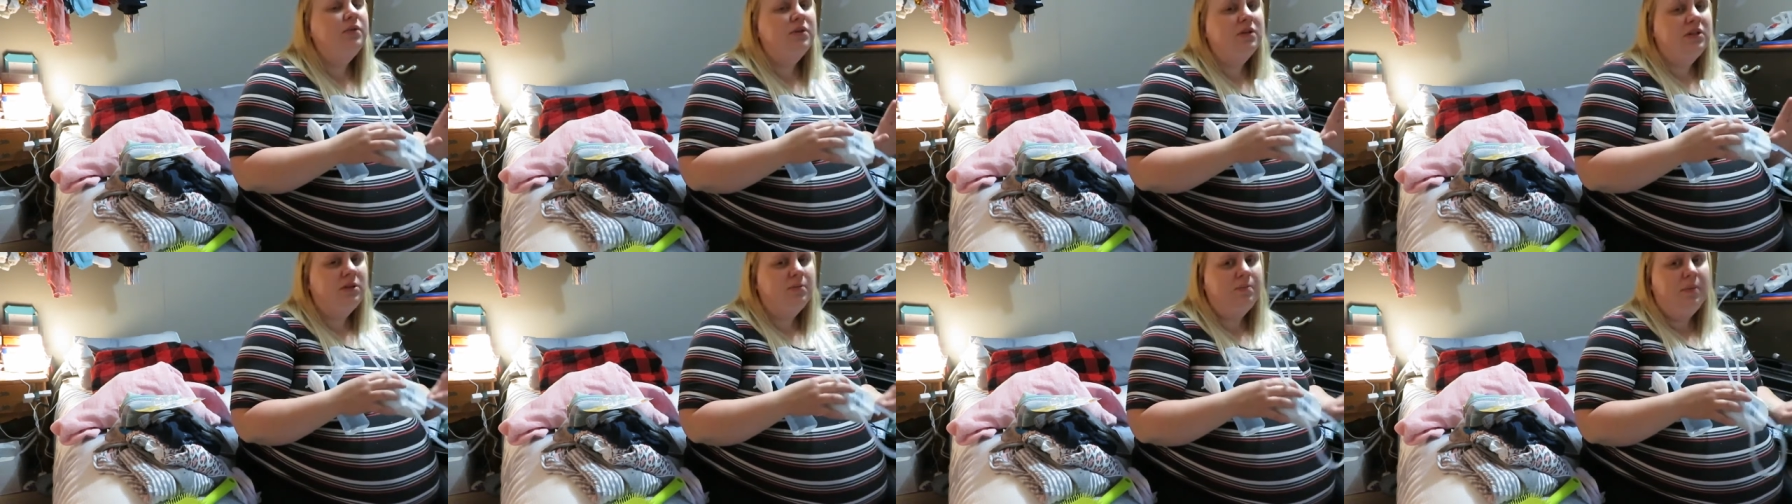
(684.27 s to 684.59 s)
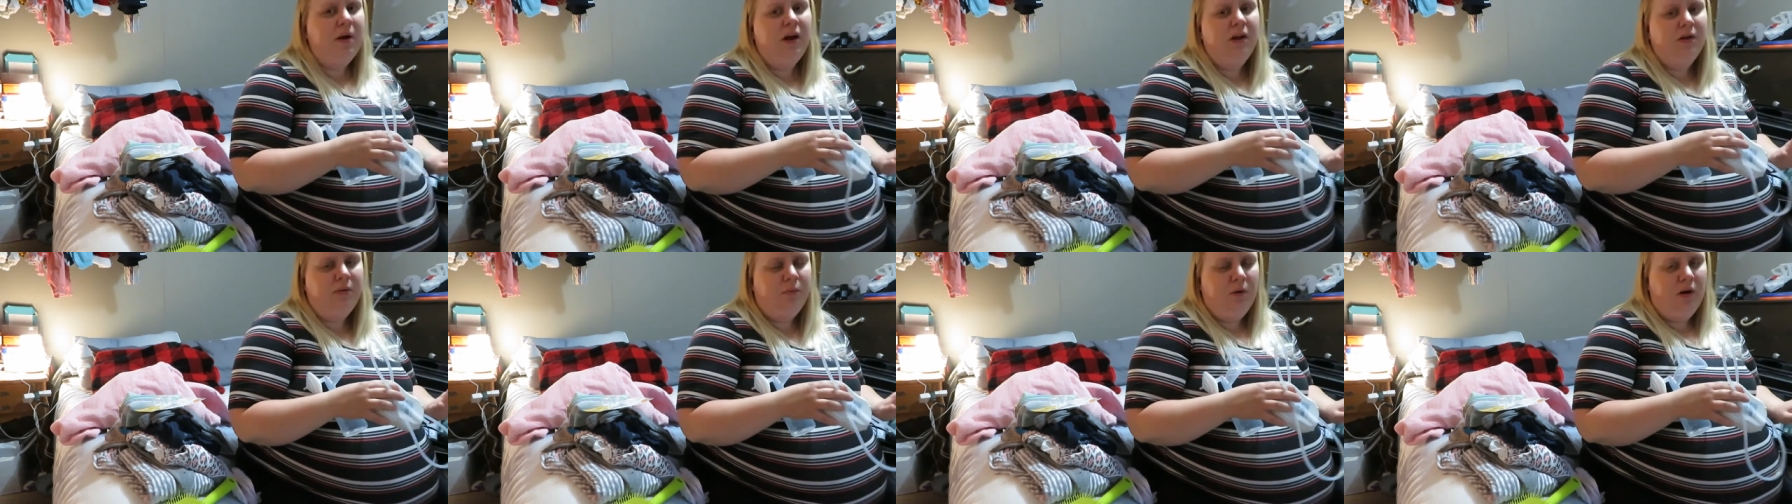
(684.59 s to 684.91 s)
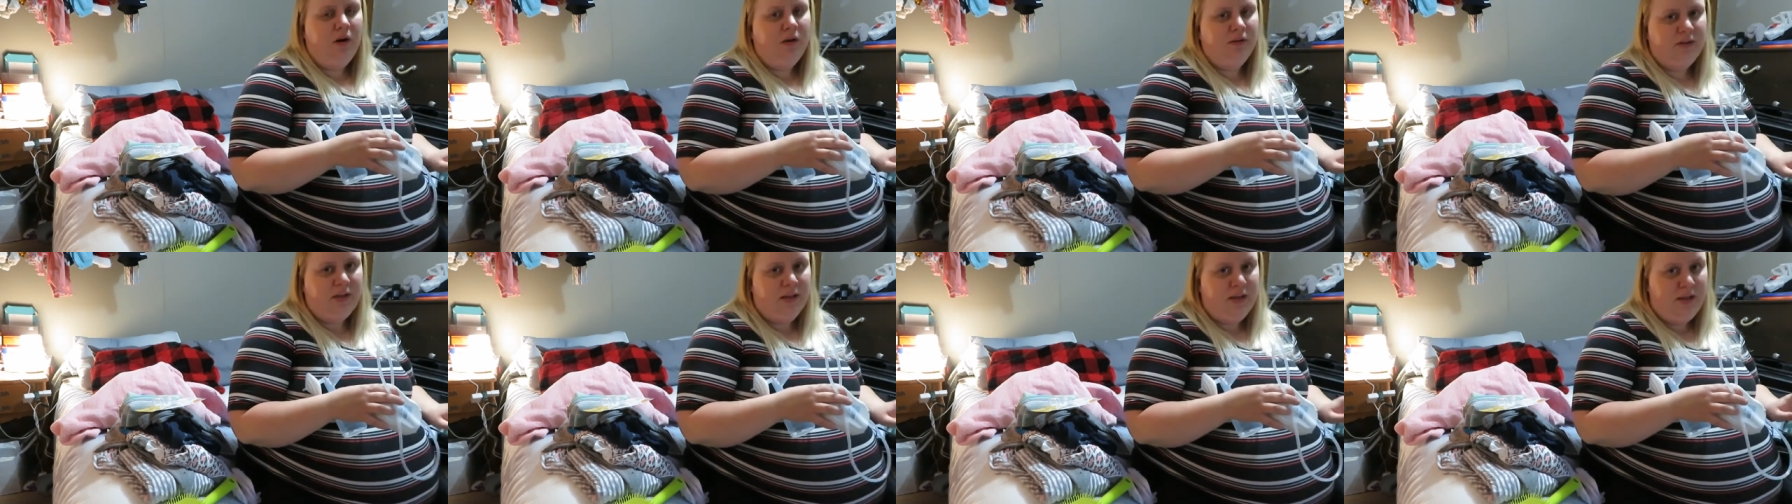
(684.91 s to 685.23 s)
respond
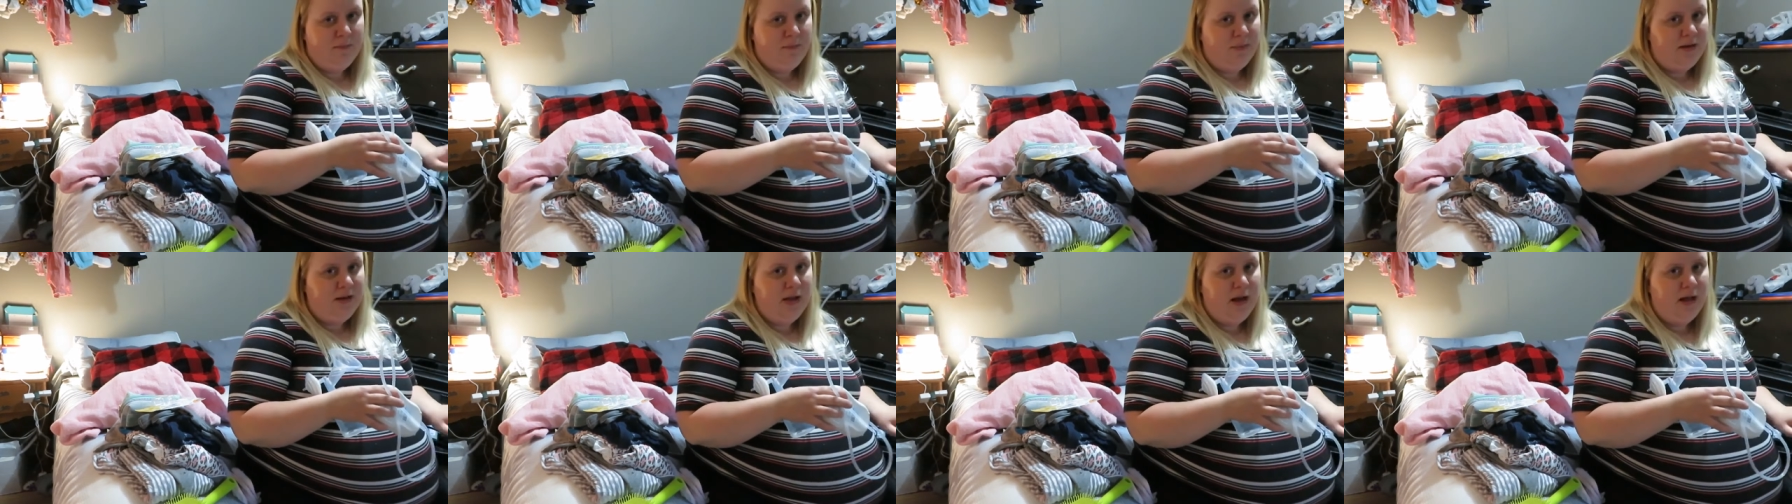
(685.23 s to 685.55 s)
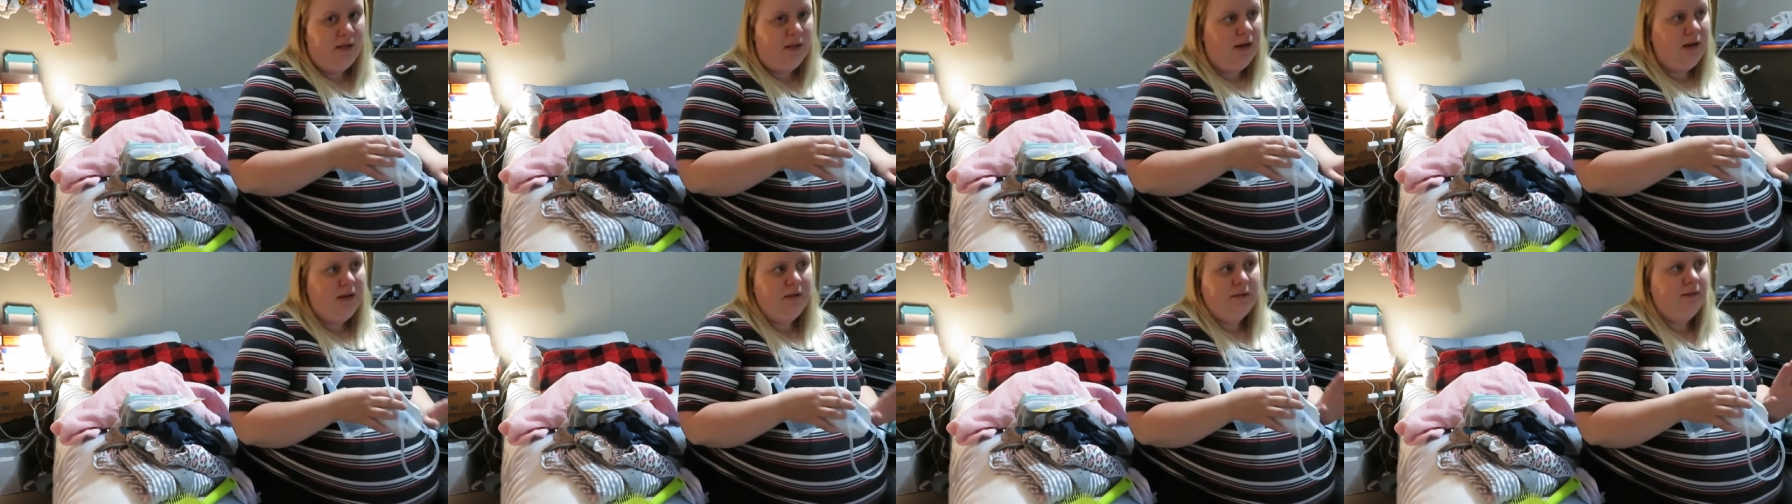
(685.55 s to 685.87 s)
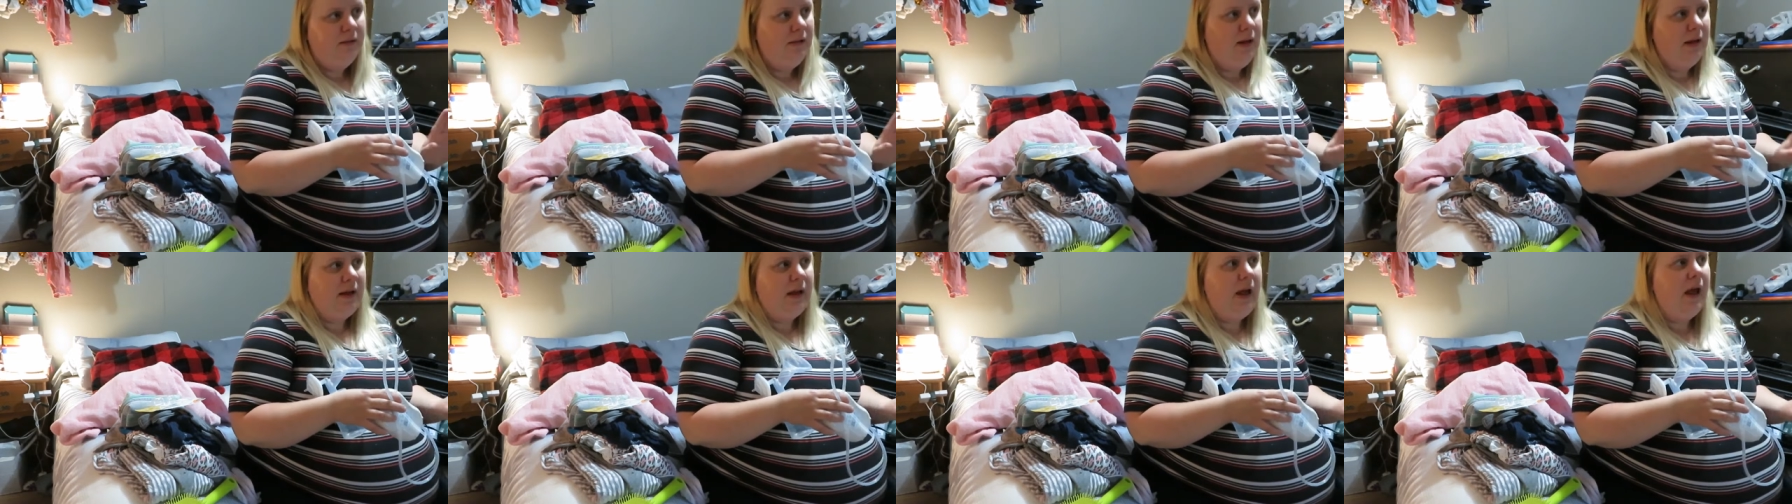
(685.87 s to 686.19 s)
well to the Medela,
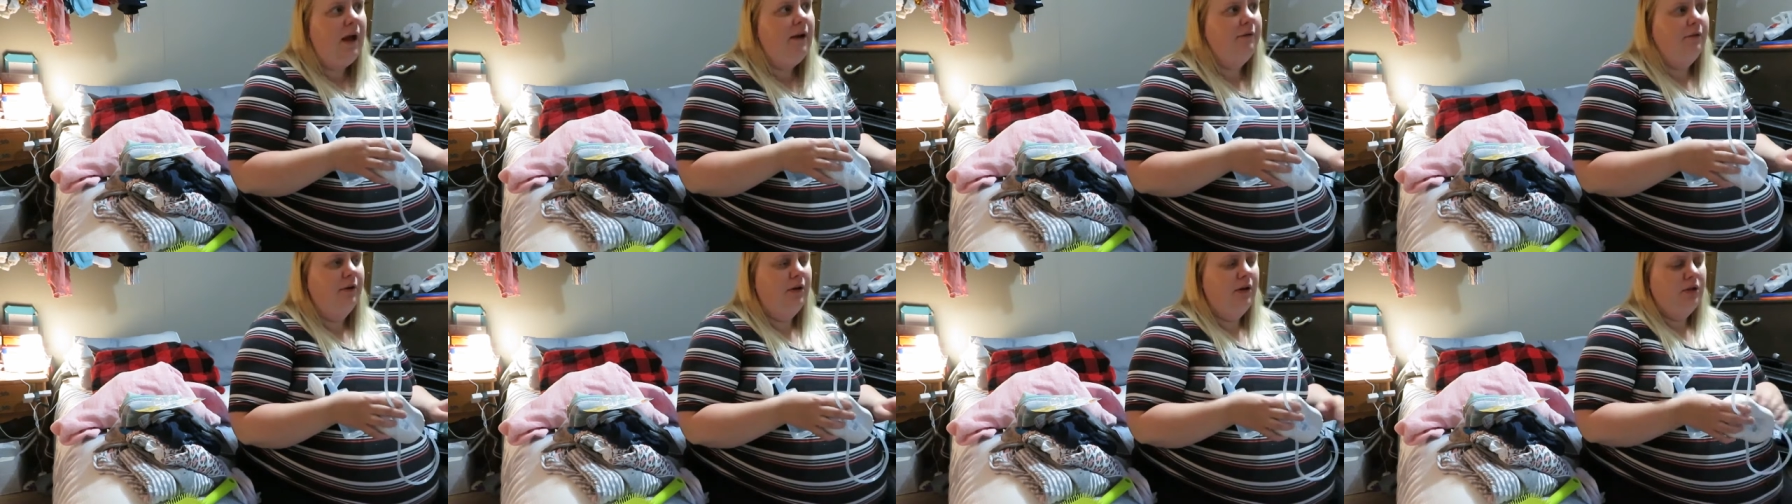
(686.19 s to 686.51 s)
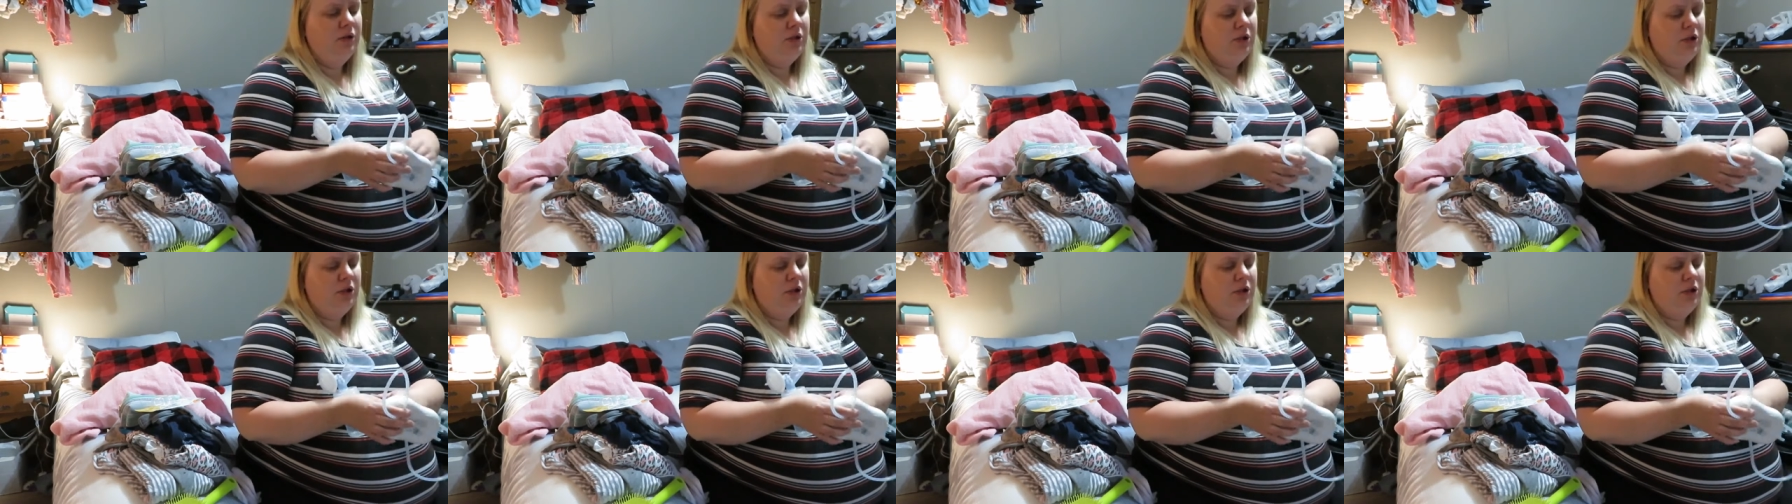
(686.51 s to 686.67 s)
like ever.